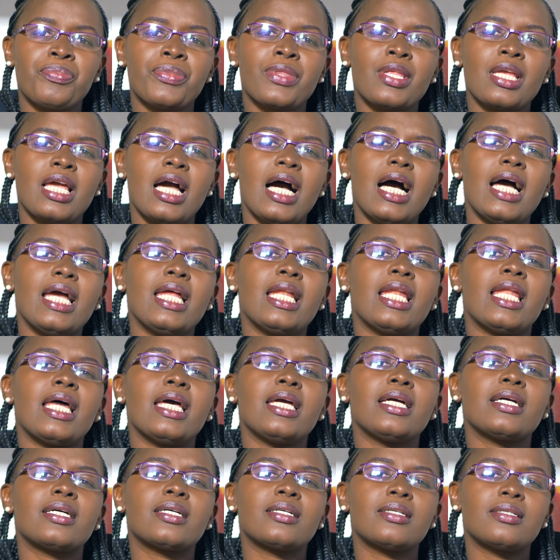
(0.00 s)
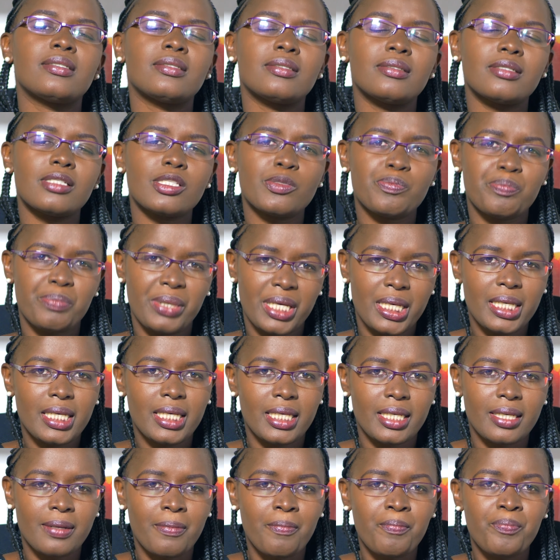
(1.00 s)
I like
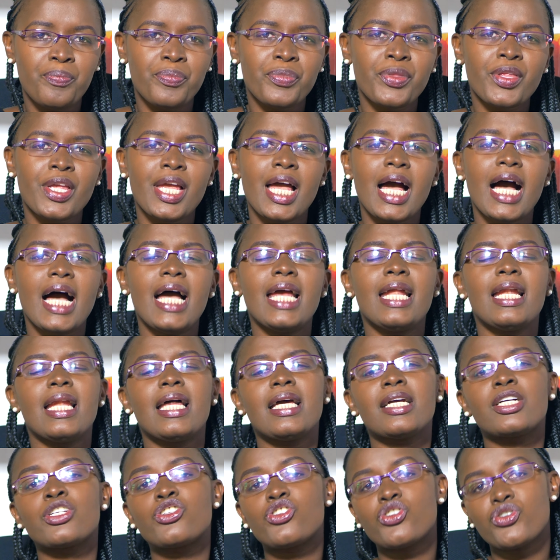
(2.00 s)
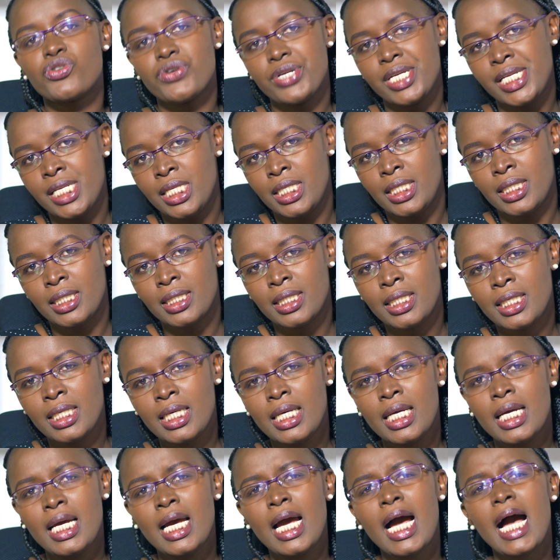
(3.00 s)
speaking. I like training.
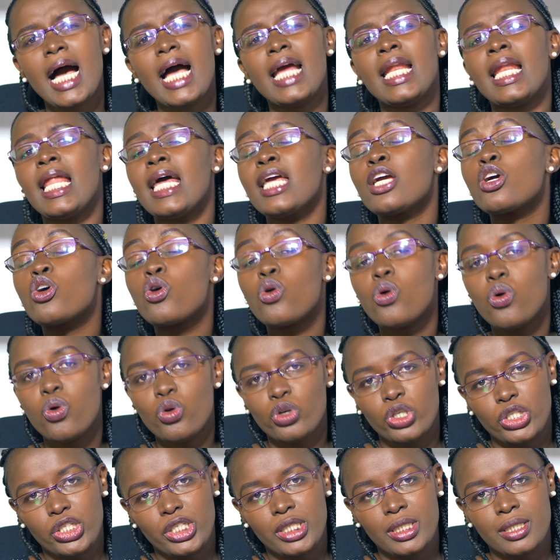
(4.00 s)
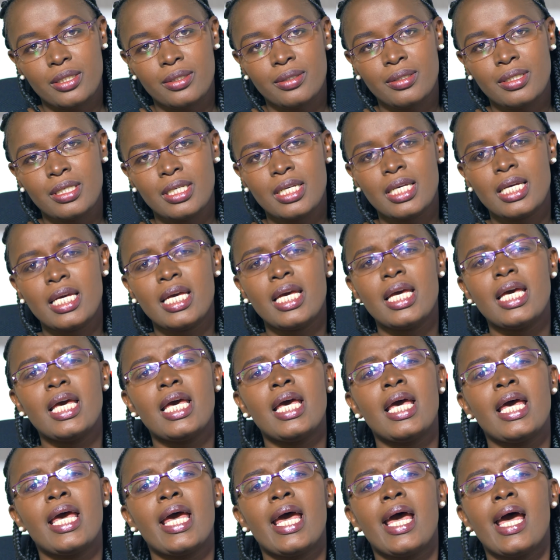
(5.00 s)
I like coaching.
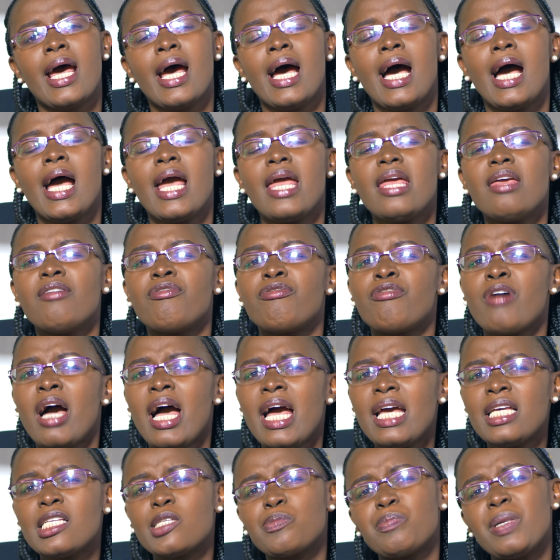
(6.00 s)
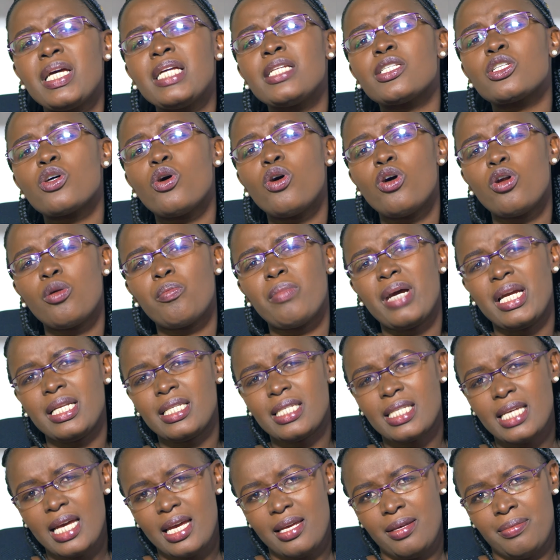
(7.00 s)
If I spent all my
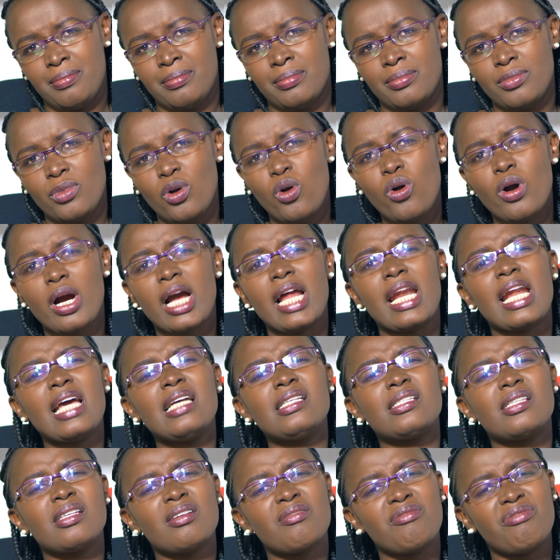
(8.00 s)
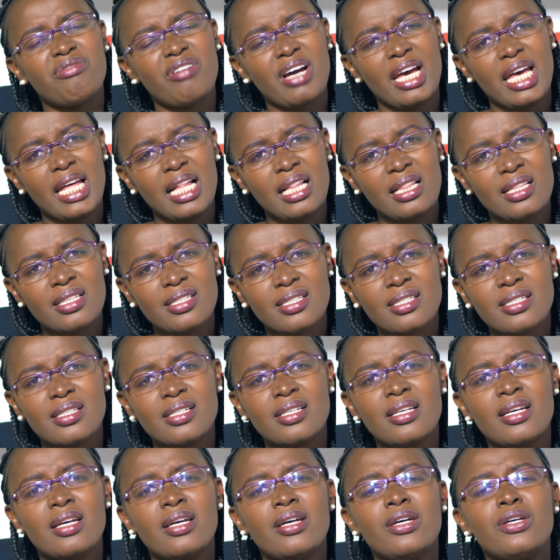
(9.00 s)
time organizing files,
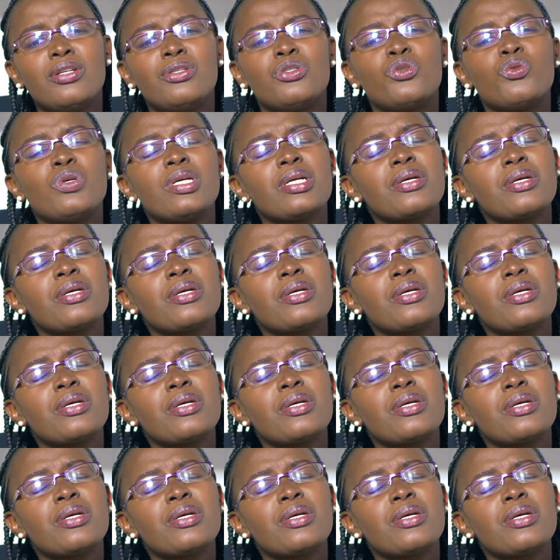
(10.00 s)
doing